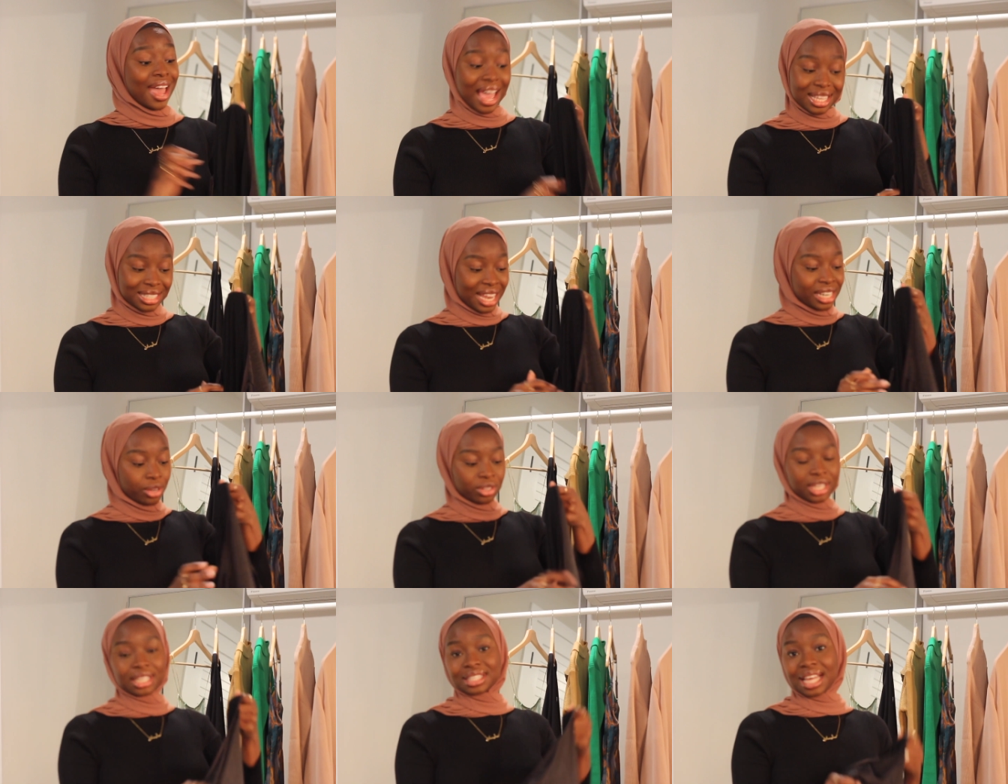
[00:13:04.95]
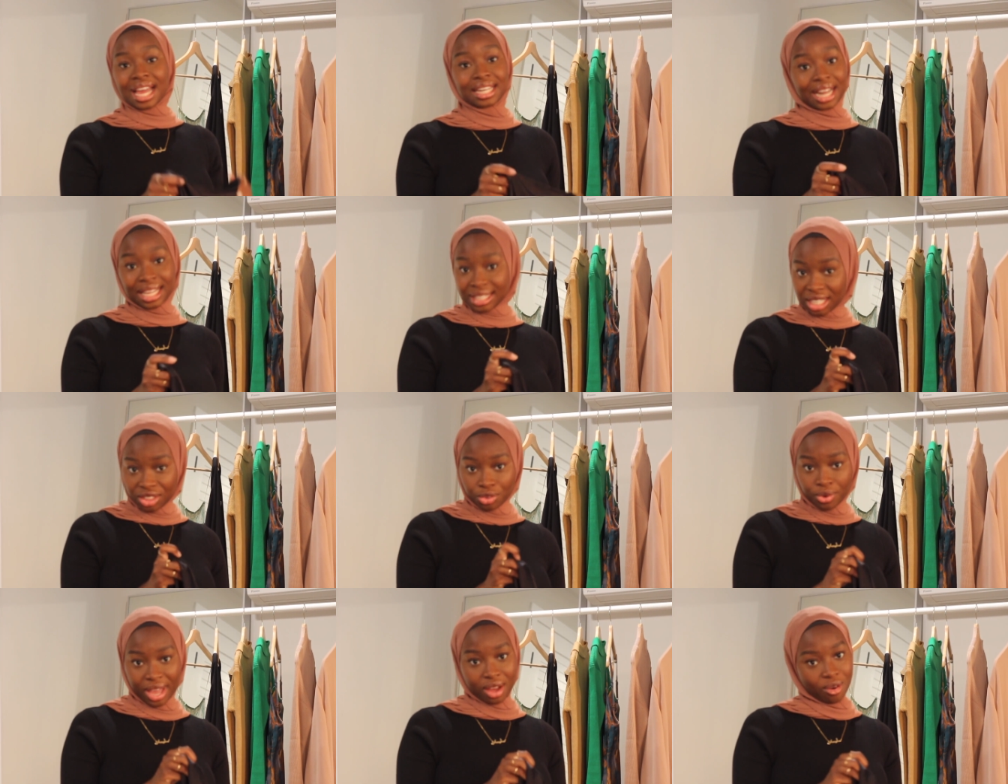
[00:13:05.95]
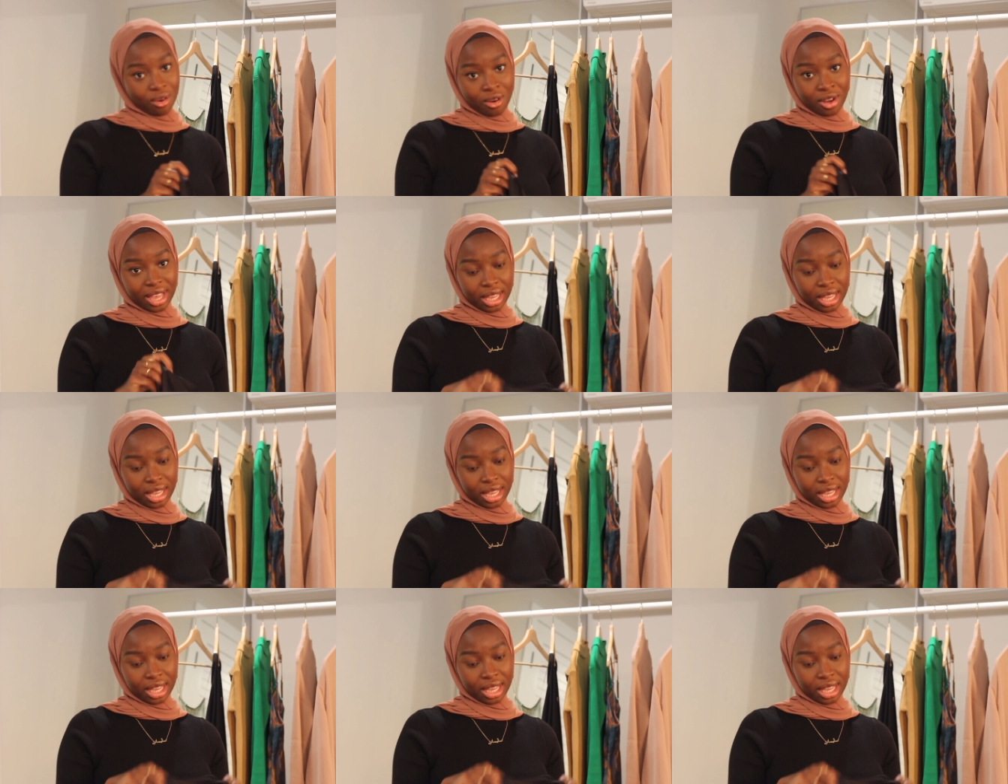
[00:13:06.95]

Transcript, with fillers: Has lining on the inside, not see-through at all.